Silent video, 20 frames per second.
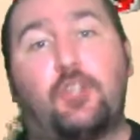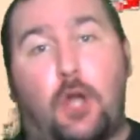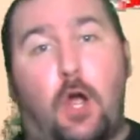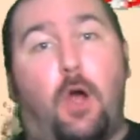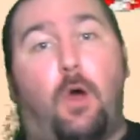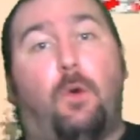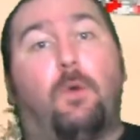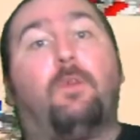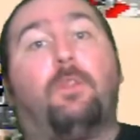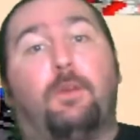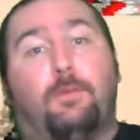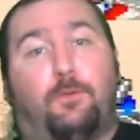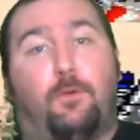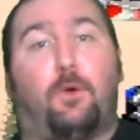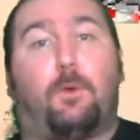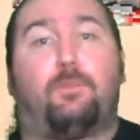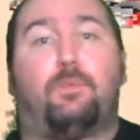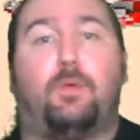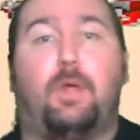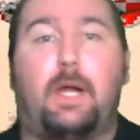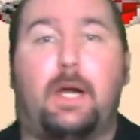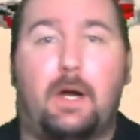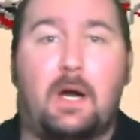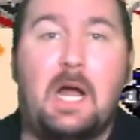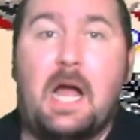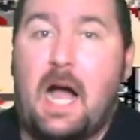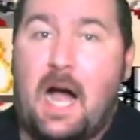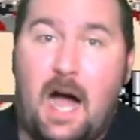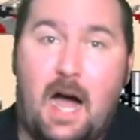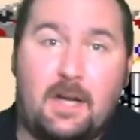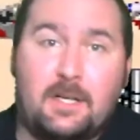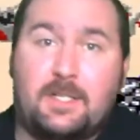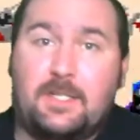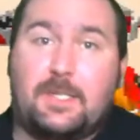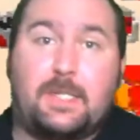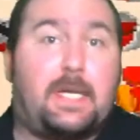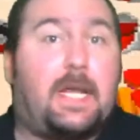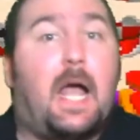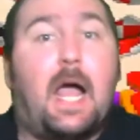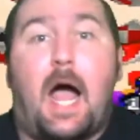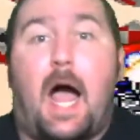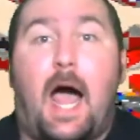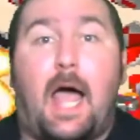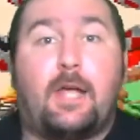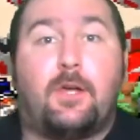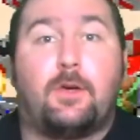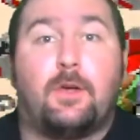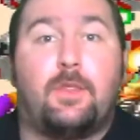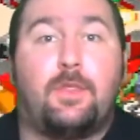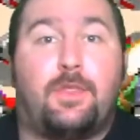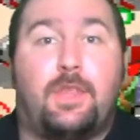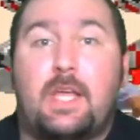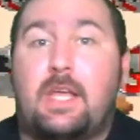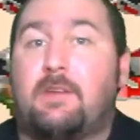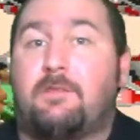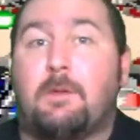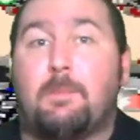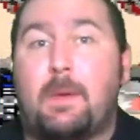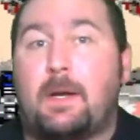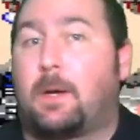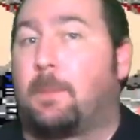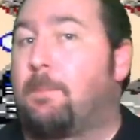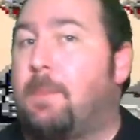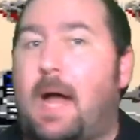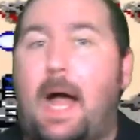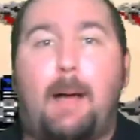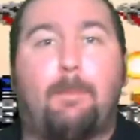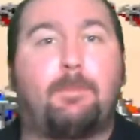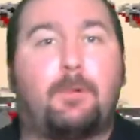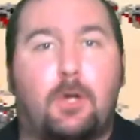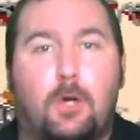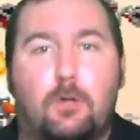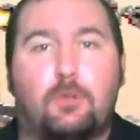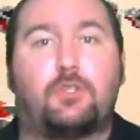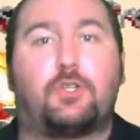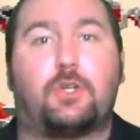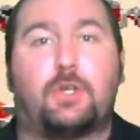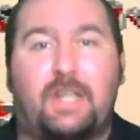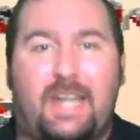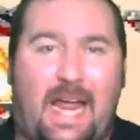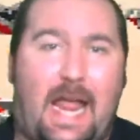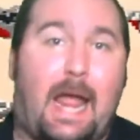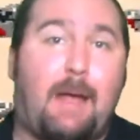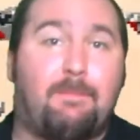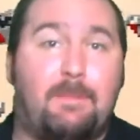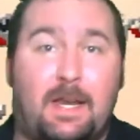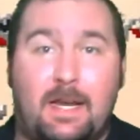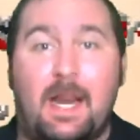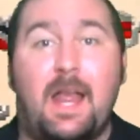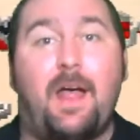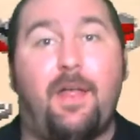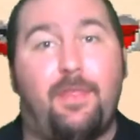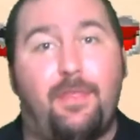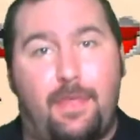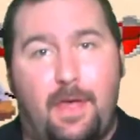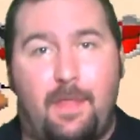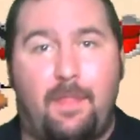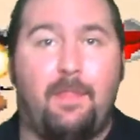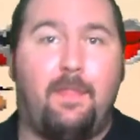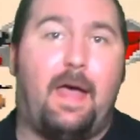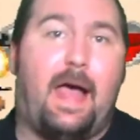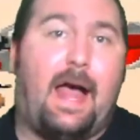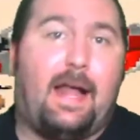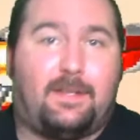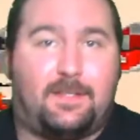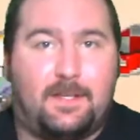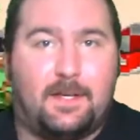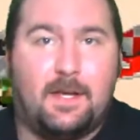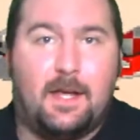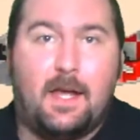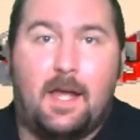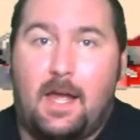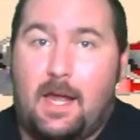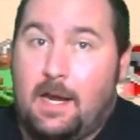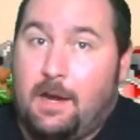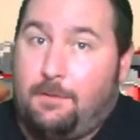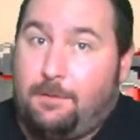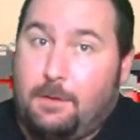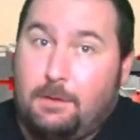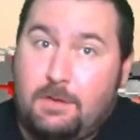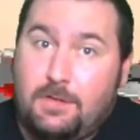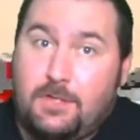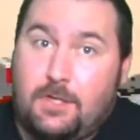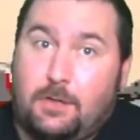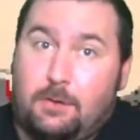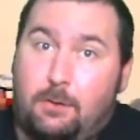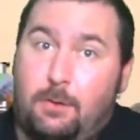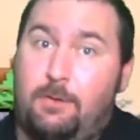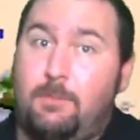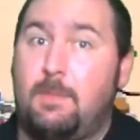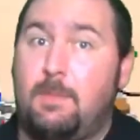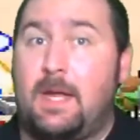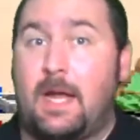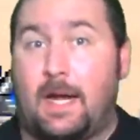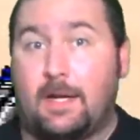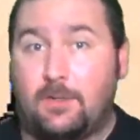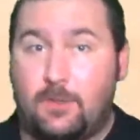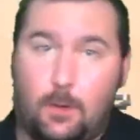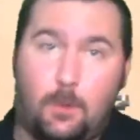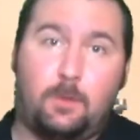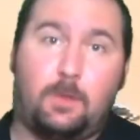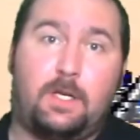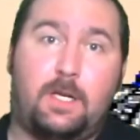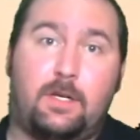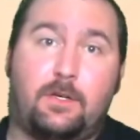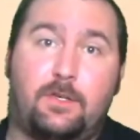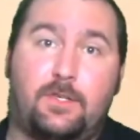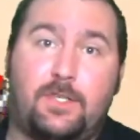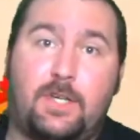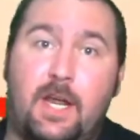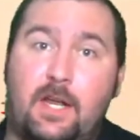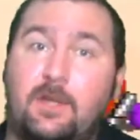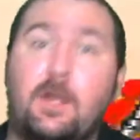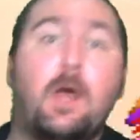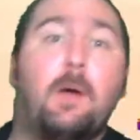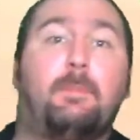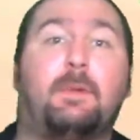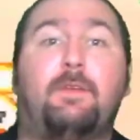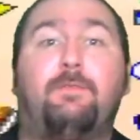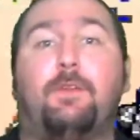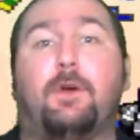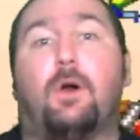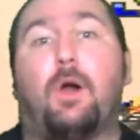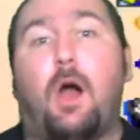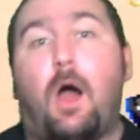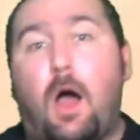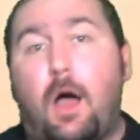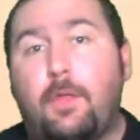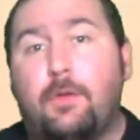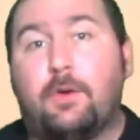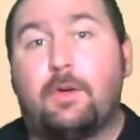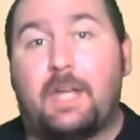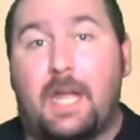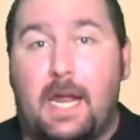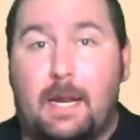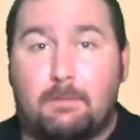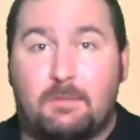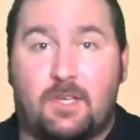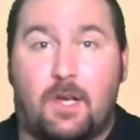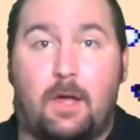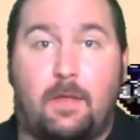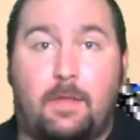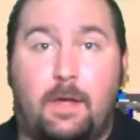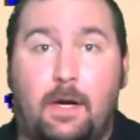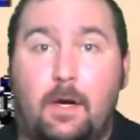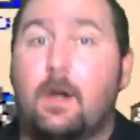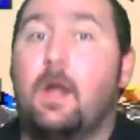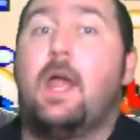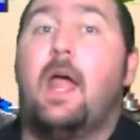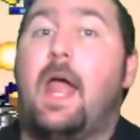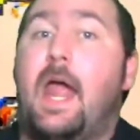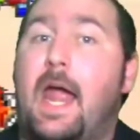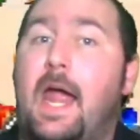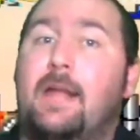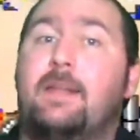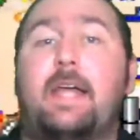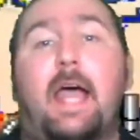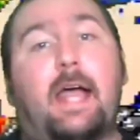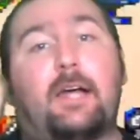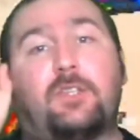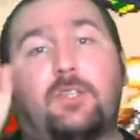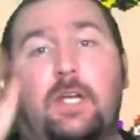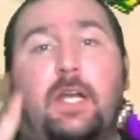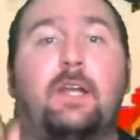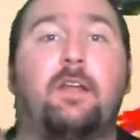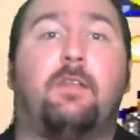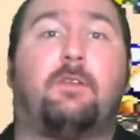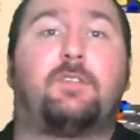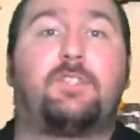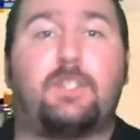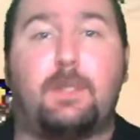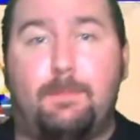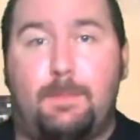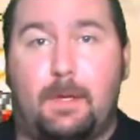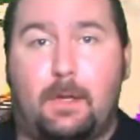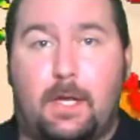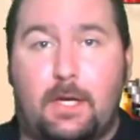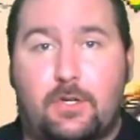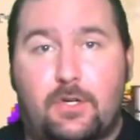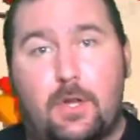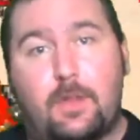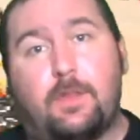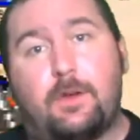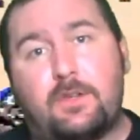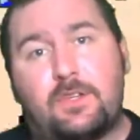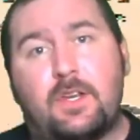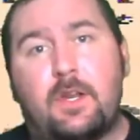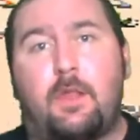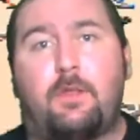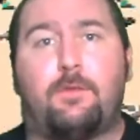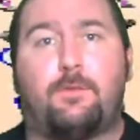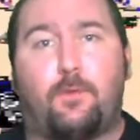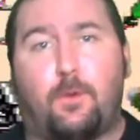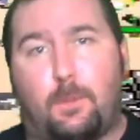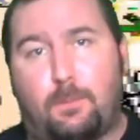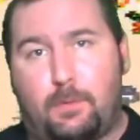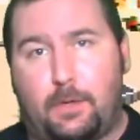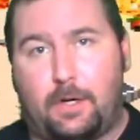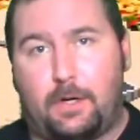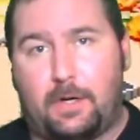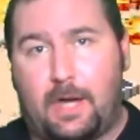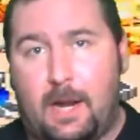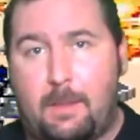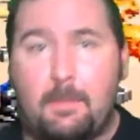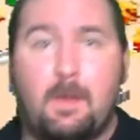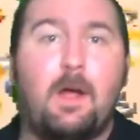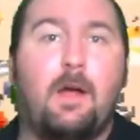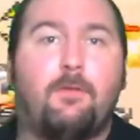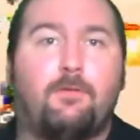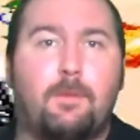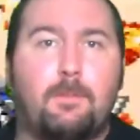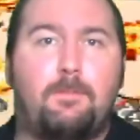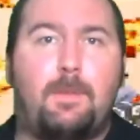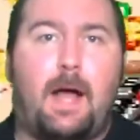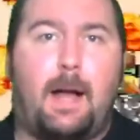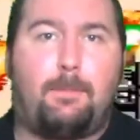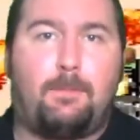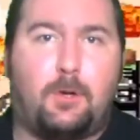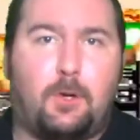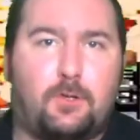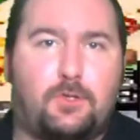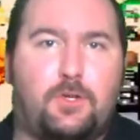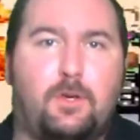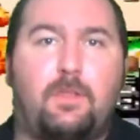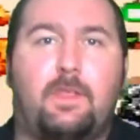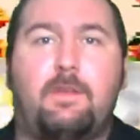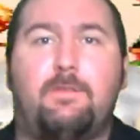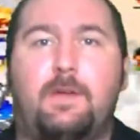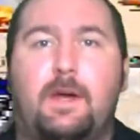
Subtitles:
Joe, the 4-player. Honestly, I couldn't think of a better pop culture cabinet than that. And if you disagree with me, I totally understand, but if there are other games on there, and actually another stipulation, there's another 4-player game from pop culture, the